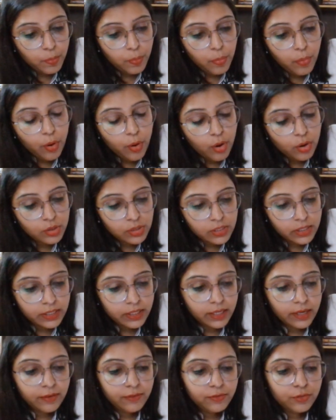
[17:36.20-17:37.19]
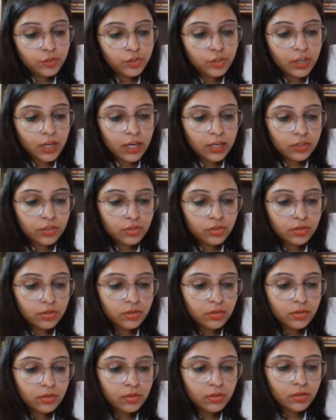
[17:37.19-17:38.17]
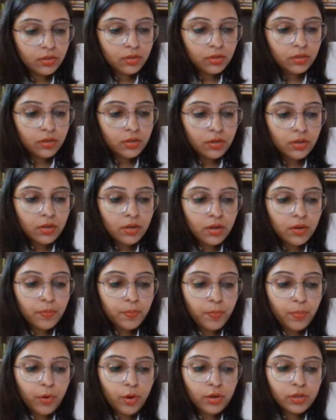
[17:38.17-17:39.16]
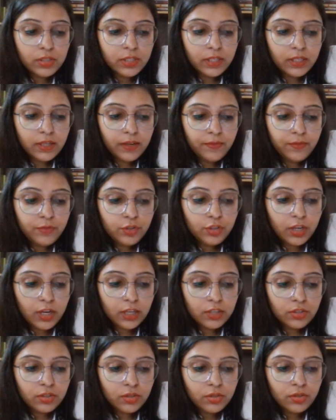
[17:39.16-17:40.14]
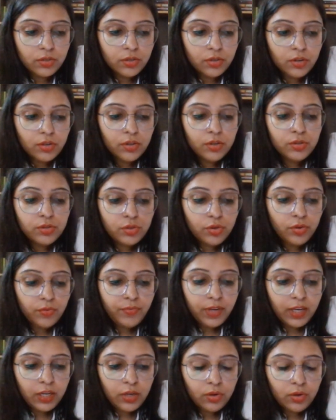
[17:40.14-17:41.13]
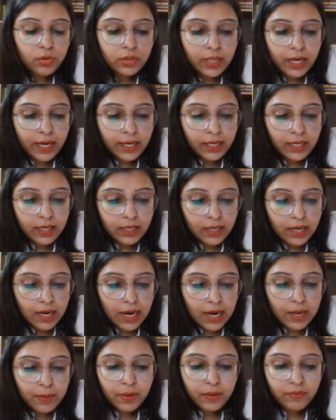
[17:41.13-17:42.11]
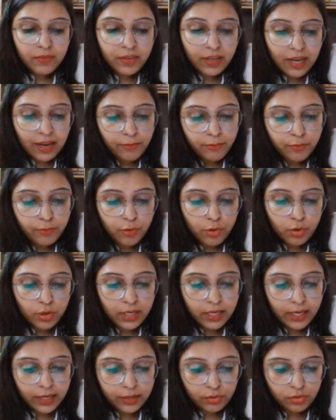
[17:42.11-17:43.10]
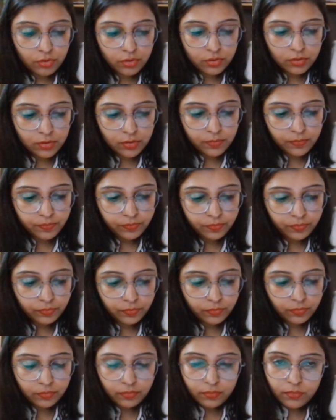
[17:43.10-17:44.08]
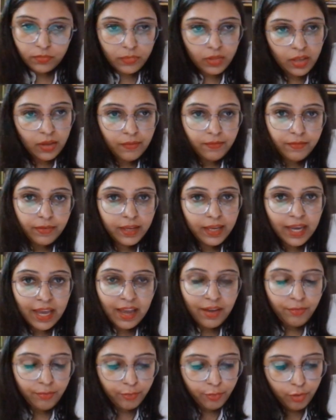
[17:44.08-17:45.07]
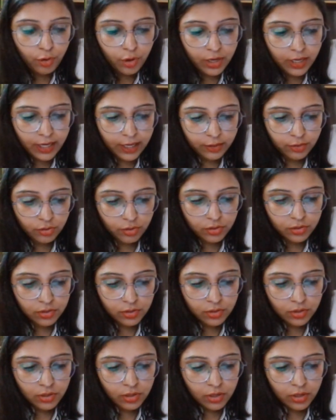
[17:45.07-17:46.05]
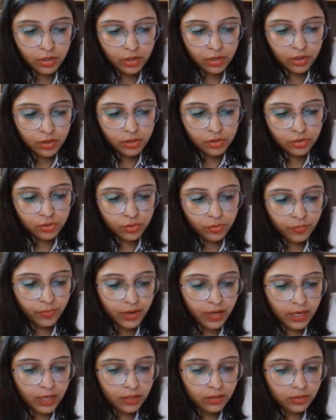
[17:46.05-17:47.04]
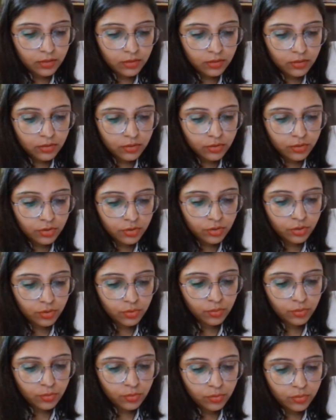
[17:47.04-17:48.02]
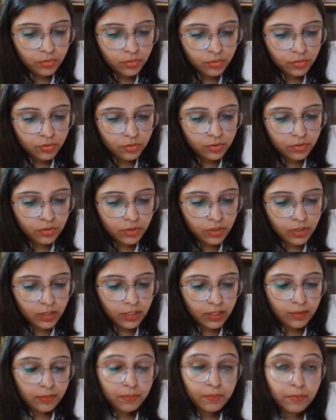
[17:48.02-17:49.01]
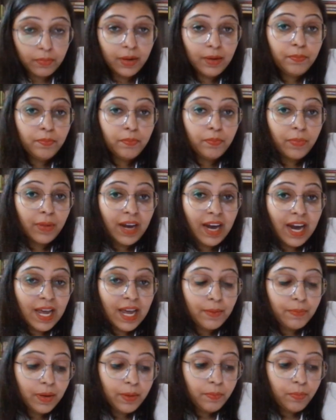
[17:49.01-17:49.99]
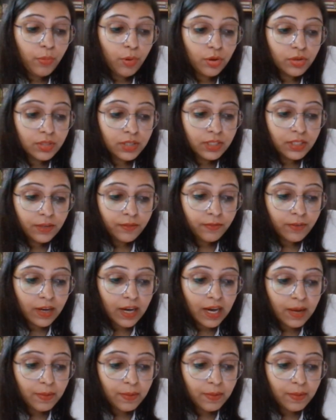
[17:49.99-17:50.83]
positive charge. Positive charge. So we know that in carbon we have 4 electrons. We have 4 electrons. So 1, 2, 3. But carbon positive,